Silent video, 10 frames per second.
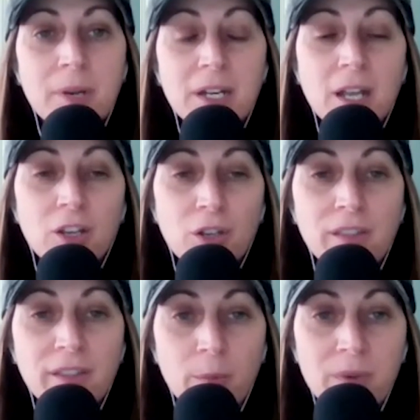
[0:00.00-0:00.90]
But a good
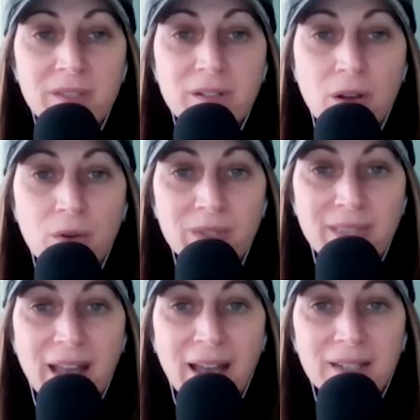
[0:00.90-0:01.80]
therapist knows
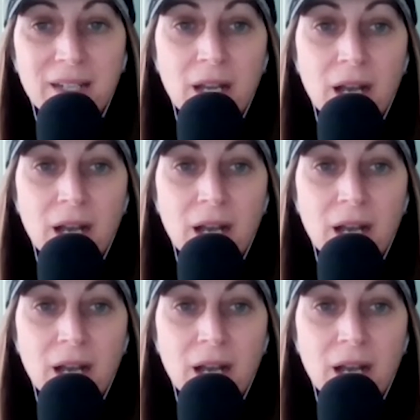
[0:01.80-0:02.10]
that